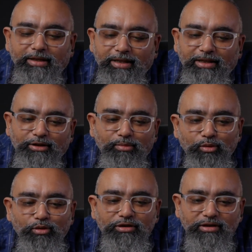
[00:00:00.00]
That's the
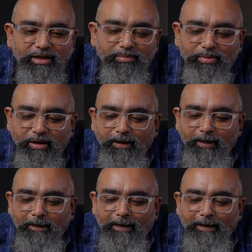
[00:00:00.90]
bonus tip.
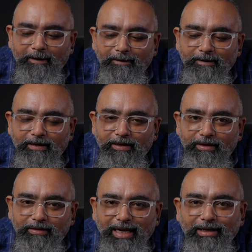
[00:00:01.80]
And
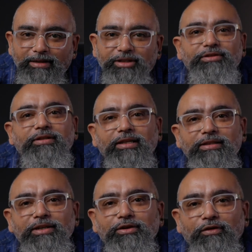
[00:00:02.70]
that does
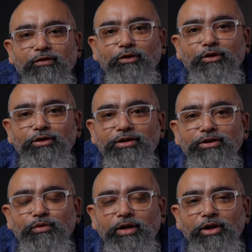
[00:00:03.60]
it for
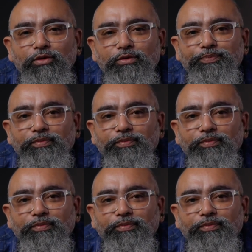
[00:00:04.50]
this video.